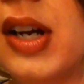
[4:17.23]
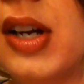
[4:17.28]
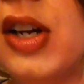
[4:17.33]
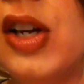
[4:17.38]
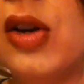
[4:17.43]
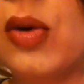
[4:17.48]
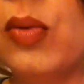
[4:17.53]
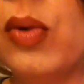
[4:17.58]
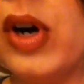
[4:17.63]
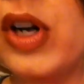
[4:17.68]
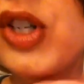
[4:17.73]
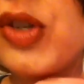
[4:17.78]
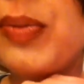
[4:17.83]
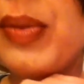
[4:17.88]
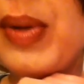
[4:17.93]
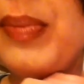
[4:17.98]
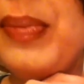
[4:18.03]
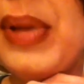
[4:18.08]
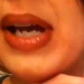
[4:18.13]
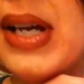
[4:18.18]
You can watch
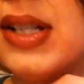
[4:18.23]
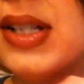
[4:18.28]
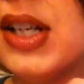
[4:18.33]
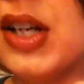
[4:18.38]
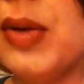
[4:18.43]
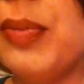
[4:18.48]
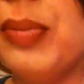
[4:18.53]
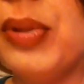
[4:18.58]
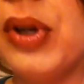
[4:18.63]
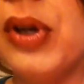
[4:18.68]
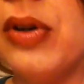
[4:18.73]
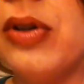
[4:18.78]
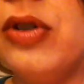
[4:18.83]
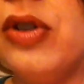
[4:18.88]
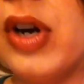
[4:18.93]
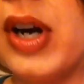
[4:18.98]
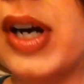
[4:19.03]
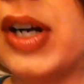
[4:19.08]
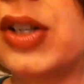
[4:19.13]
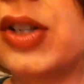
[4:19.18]
my basic blow
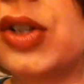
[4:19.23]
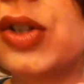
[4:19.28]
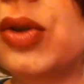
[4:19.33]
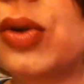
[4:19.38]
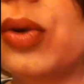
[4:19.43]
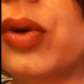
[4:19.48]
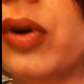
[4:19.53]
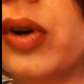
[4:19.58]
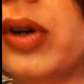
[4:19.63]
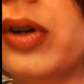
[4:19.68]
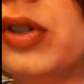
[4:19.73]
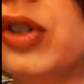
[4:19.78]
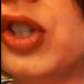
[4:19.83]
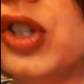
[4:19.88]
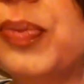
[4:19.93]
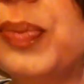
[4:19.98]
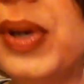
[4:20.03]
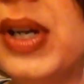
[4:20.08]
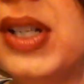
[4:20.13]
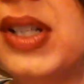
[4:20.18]
drying tutorial,
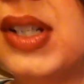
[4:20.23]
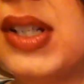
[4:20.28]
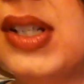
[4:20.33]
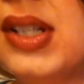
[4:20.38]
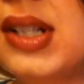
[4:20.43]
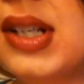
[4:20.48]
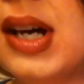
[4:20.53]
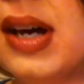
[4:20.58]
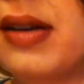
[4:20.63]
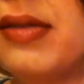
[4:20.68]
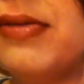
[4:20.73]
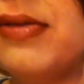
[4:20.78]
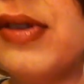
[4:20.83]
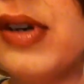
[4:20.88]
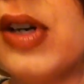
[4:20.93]
just basic stuff.